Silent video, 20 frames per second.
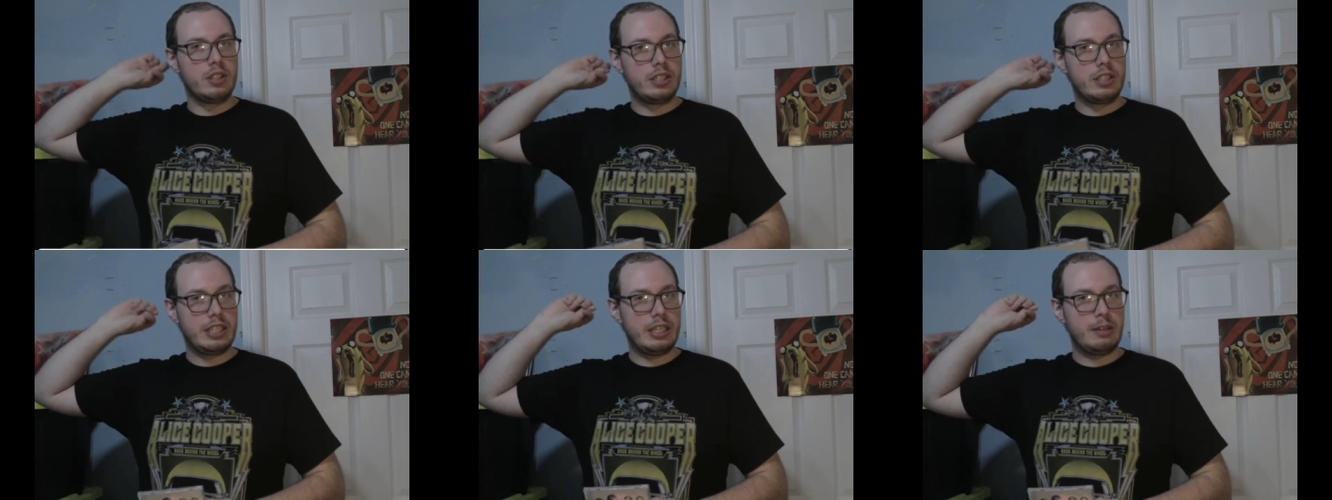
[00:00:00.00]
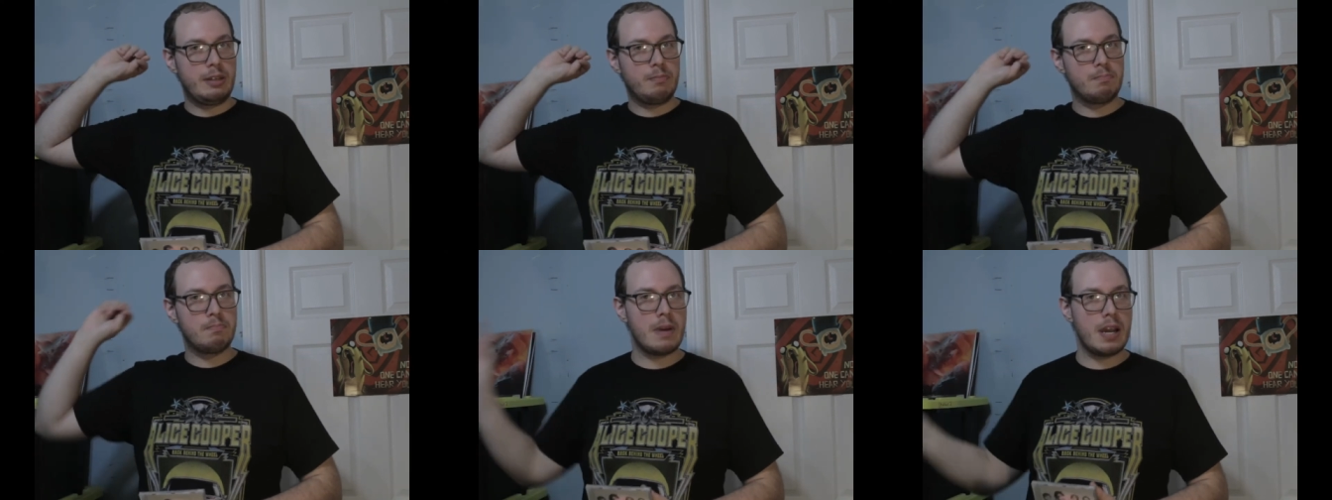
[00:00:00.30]

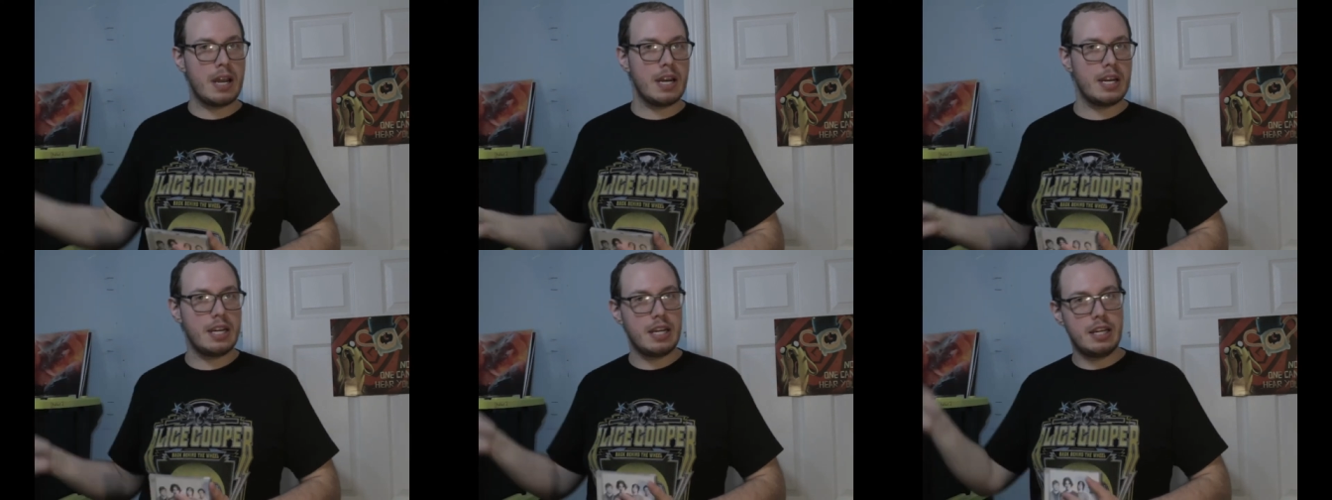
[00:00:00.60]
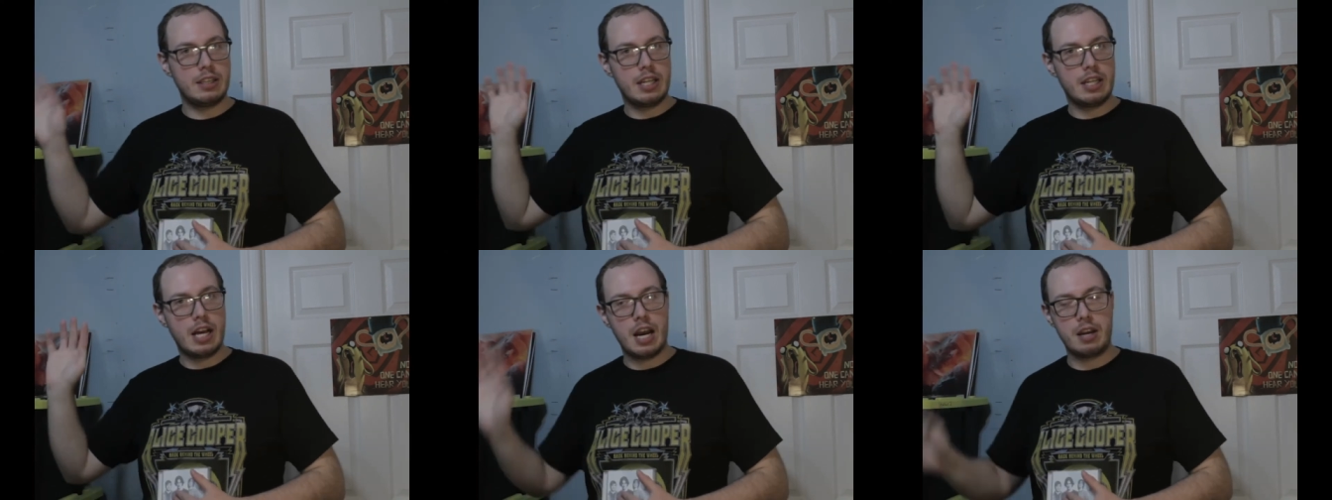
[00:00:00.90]
the many
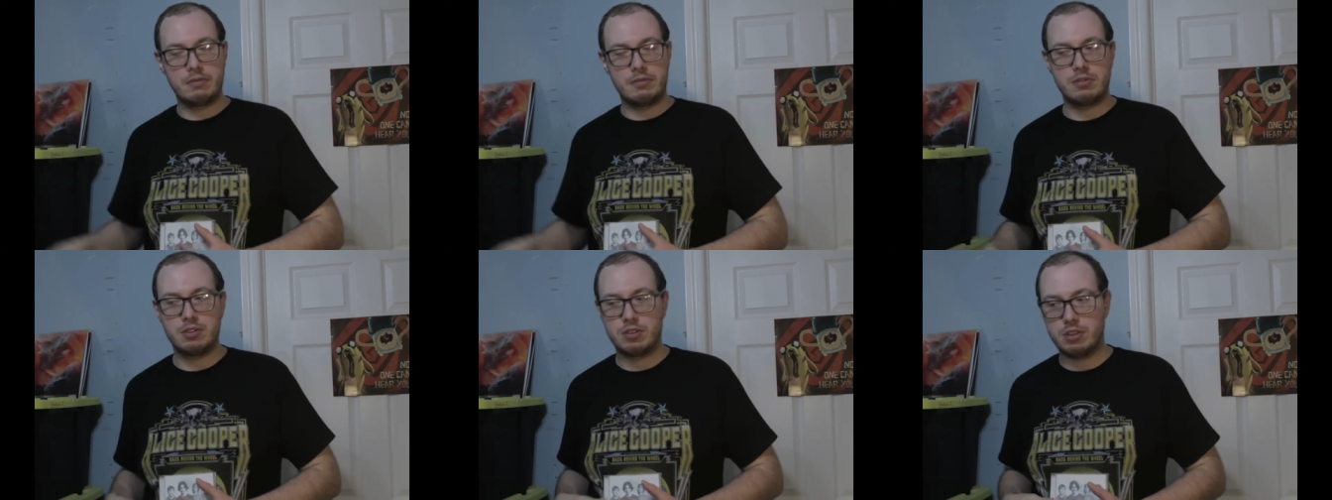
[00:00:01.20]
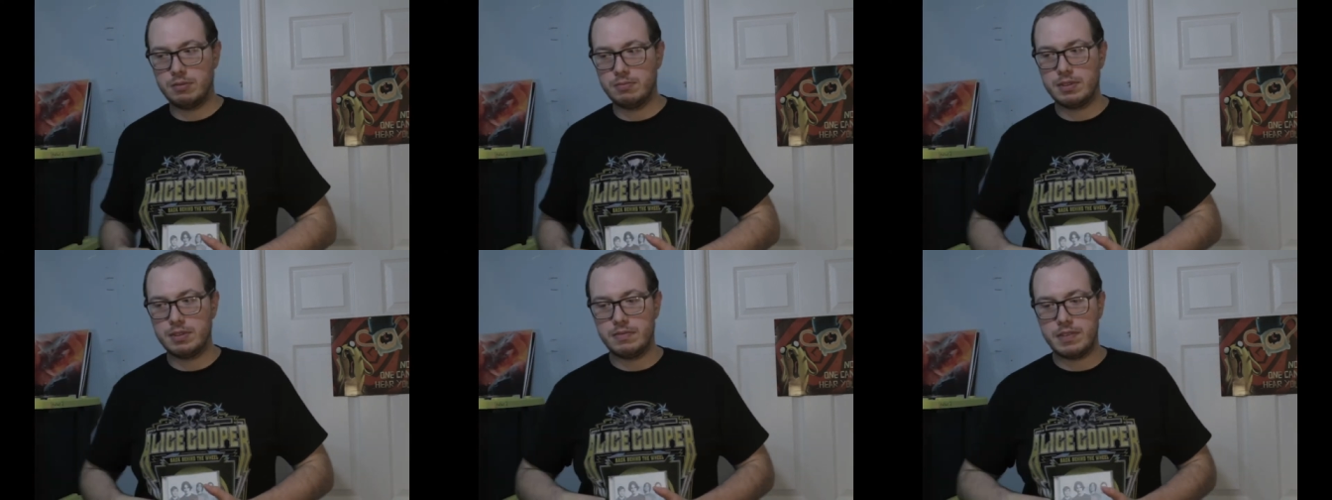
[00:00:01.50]
live
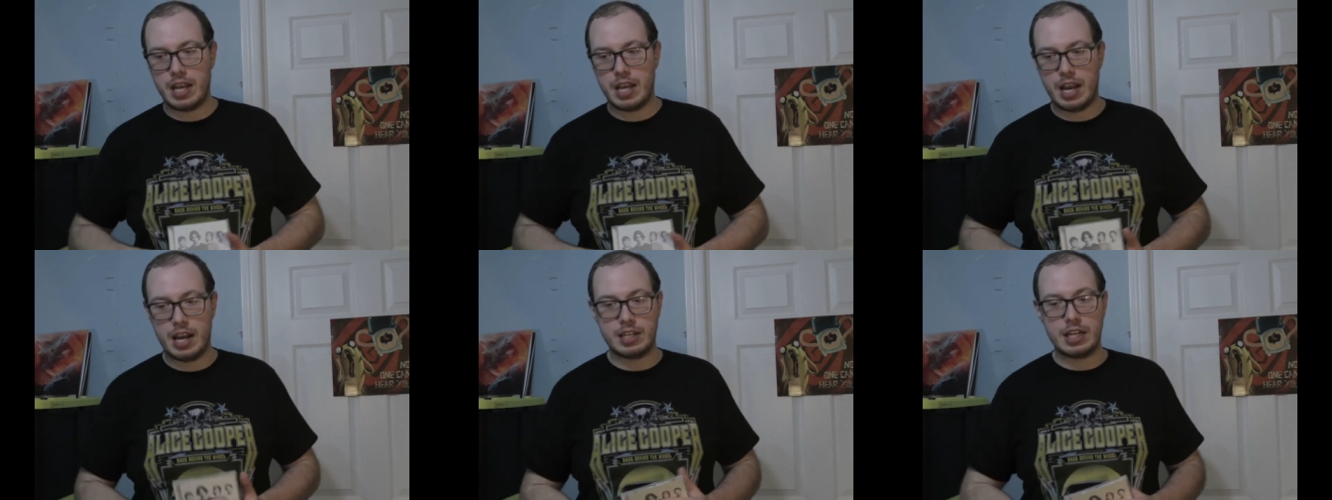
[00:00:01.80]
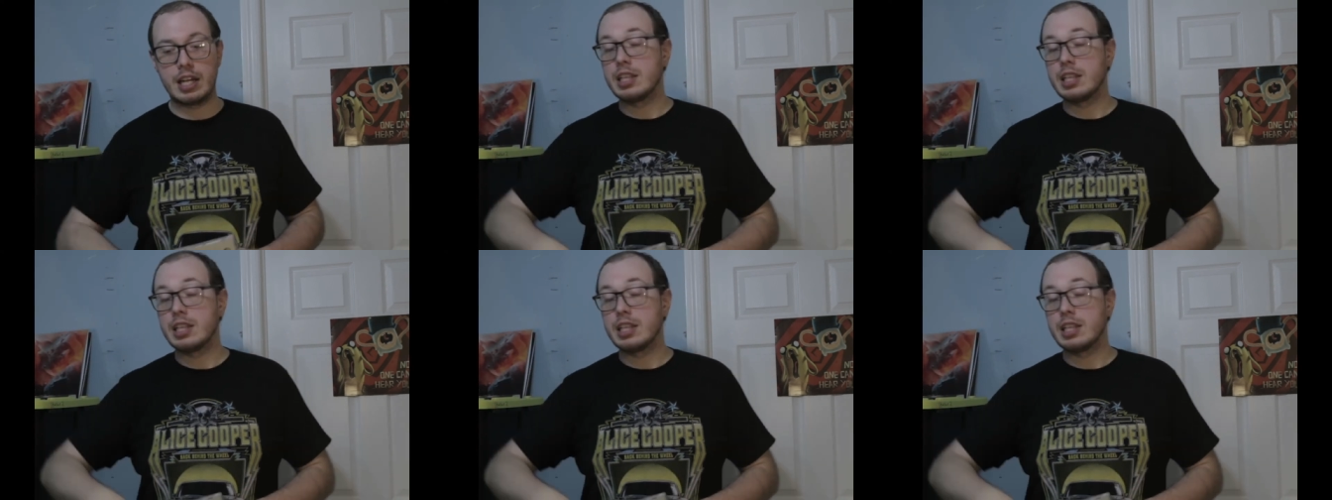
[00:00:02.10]
streams of that